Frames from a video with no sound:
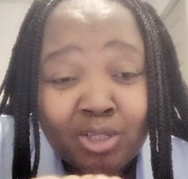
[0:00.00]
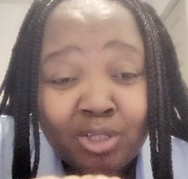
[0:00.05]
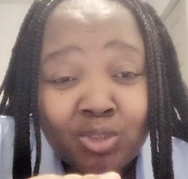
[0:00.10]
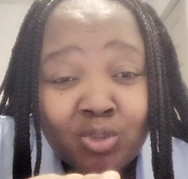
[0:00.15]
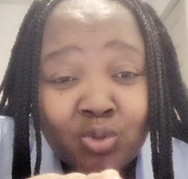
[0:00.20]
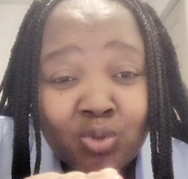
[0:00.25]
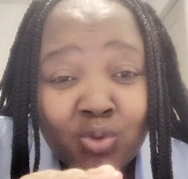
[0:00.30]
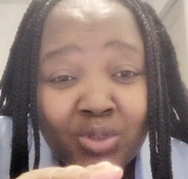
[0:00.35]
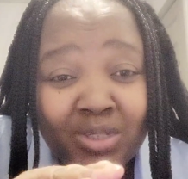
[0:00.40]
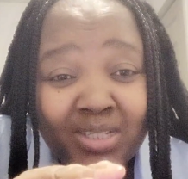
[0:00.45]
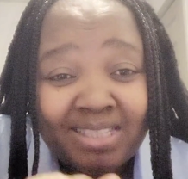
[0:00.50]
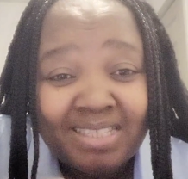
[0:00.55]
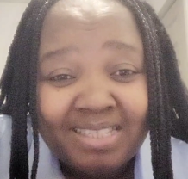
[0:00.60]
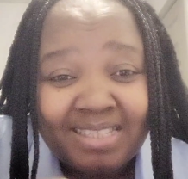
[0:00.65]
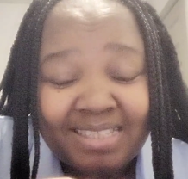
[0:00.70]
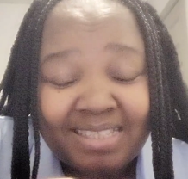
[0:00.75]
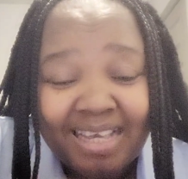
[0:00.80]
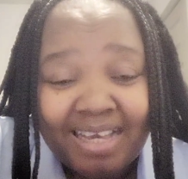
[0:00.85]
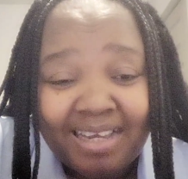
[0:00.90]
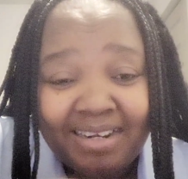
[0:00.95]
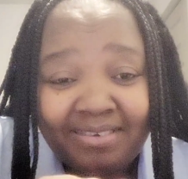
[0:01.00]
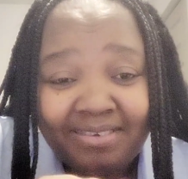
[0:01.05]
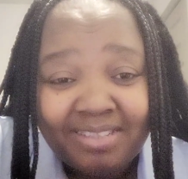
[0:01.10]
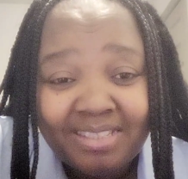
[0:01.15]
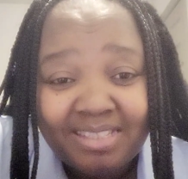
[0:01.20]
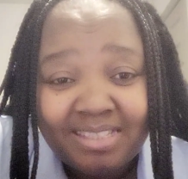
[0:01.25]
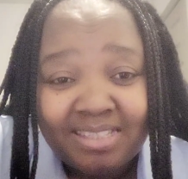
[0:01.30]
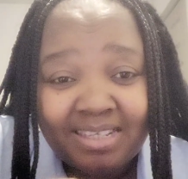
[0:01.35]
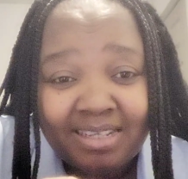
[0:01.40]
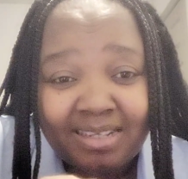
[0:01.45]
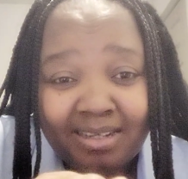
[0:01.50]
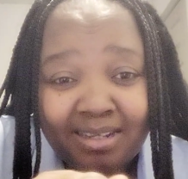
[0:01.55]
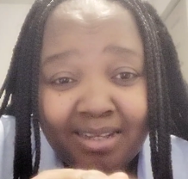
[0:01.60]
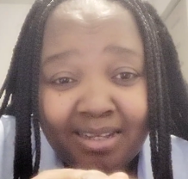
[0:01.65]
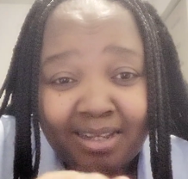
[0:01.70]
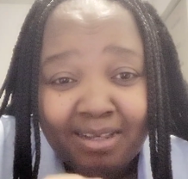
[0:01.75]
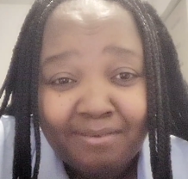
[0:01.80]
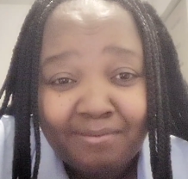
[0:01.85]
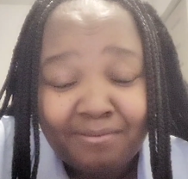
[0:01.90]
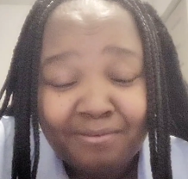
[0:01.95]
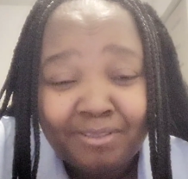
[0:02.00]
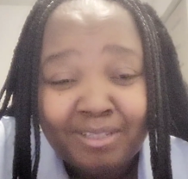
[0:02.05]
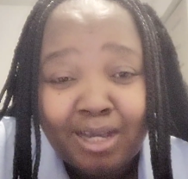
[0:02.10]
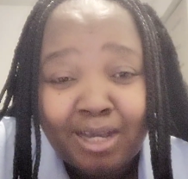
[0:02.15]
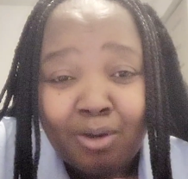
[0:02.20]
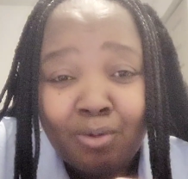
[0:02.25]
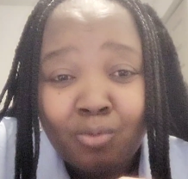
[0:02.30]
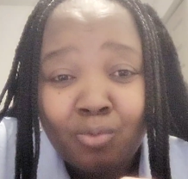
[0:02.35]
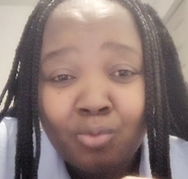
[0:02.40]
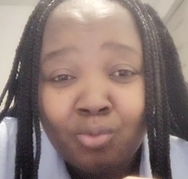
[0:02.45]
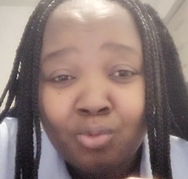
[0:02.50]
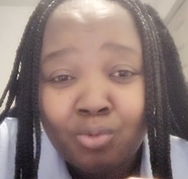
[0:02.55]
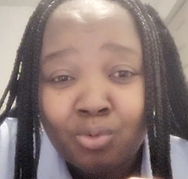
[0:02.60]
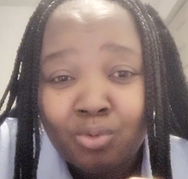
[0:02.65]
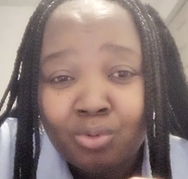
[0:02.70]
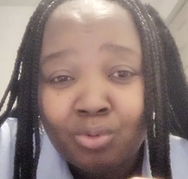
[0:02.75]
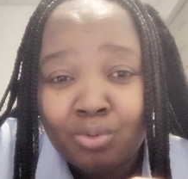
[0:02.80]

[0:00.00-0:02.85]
So it is that risk level that will